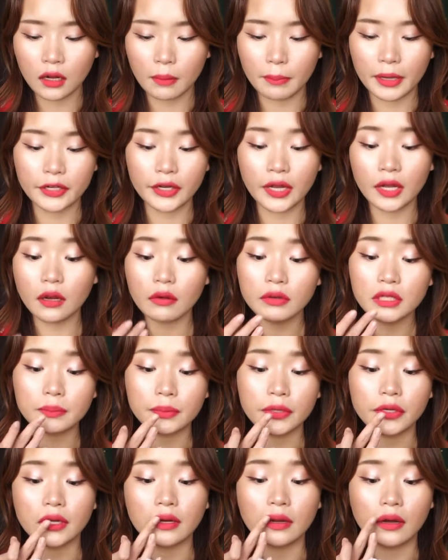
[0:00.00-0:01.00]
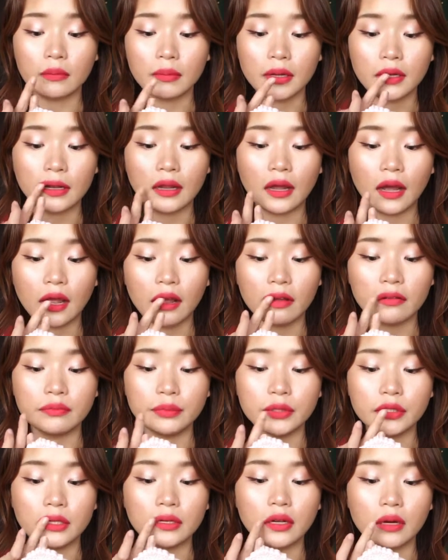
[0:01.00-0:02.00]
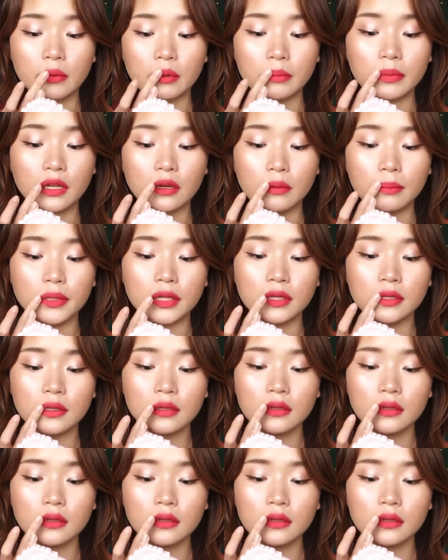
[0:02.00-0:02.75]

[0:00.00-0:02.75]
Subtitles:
But you can always build it up, and I have built it up a little bit.